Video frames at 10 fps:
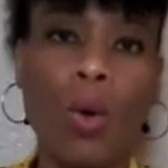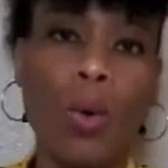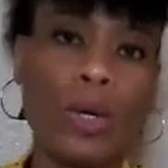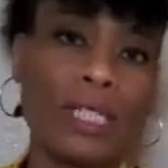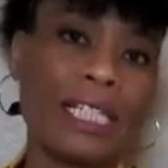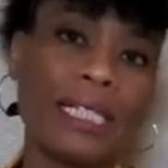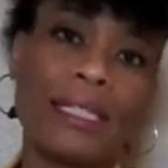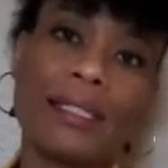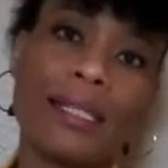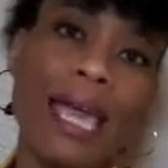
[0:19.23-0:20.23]
or
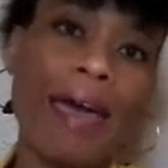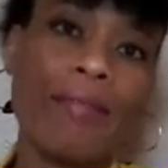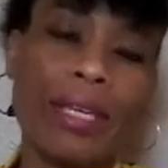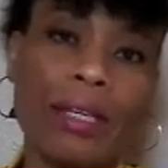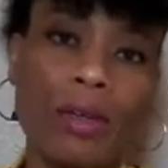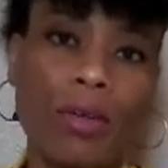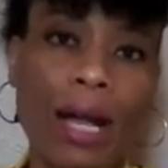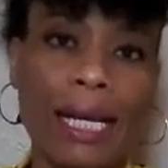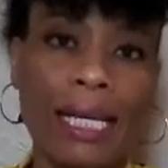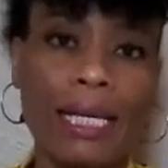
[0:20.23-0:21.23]
just having
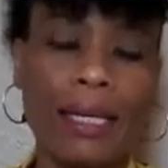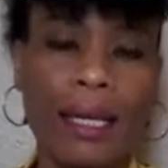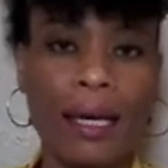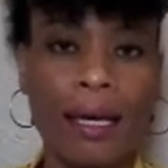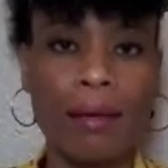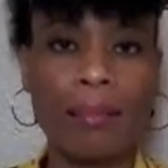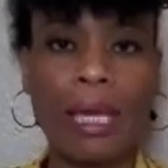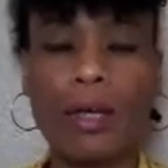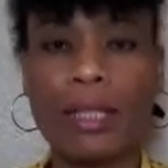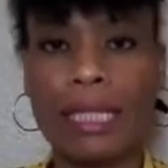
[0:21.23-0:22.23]
chronic um,
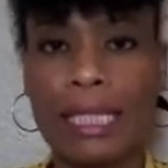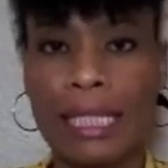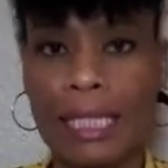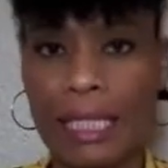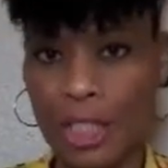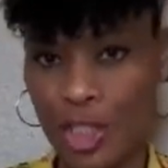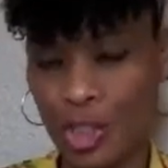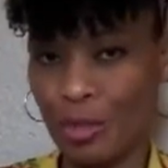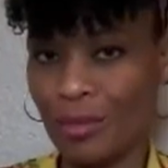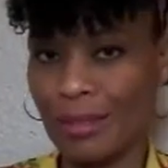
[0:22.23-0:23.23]
health
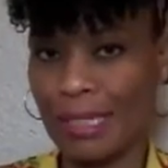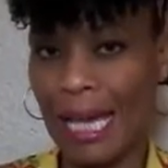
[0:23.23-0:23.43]
issues.